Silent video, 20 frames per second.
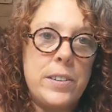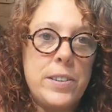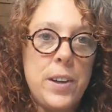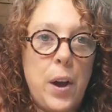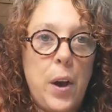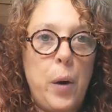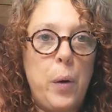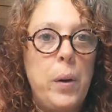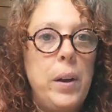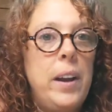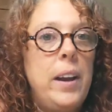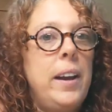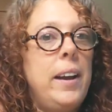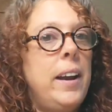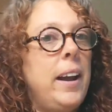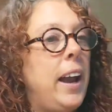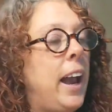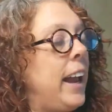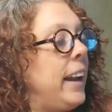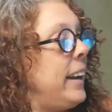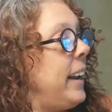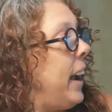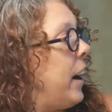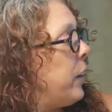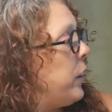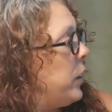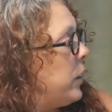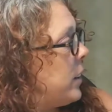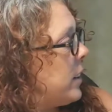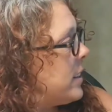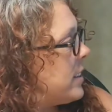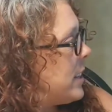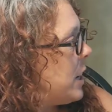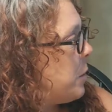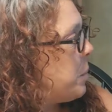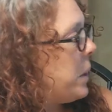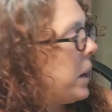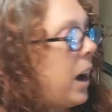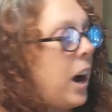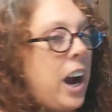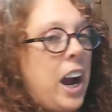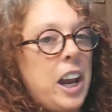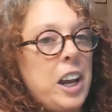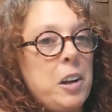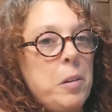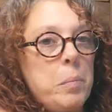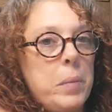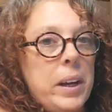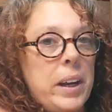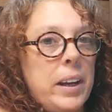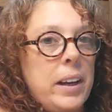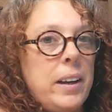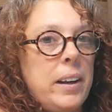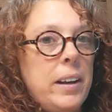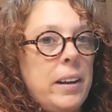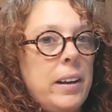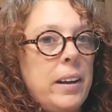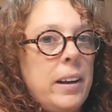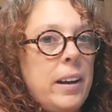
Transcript: So anyhow, you can see behind me